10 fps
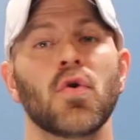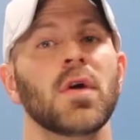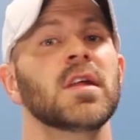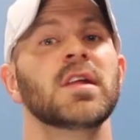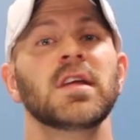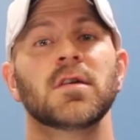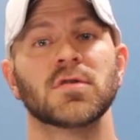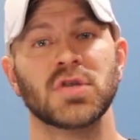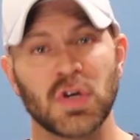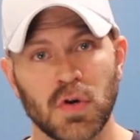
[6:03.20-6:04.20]
are going into
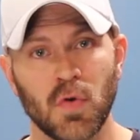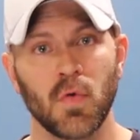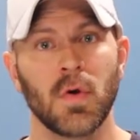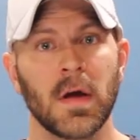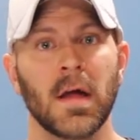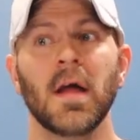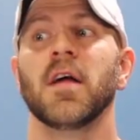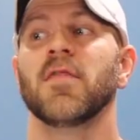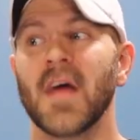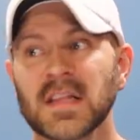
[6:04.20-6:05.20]
year two,
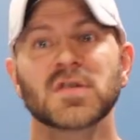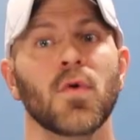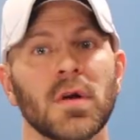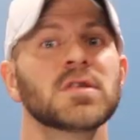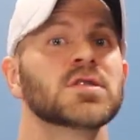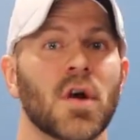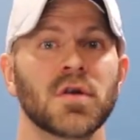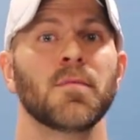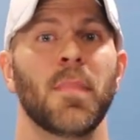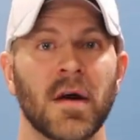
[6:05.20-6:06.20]
that's going to
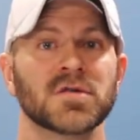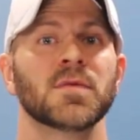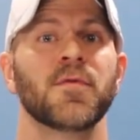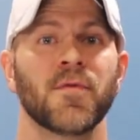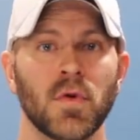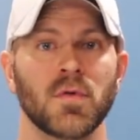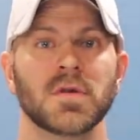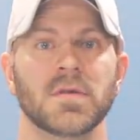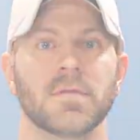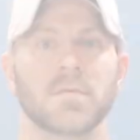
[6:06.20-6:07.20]
start to bear some fruit.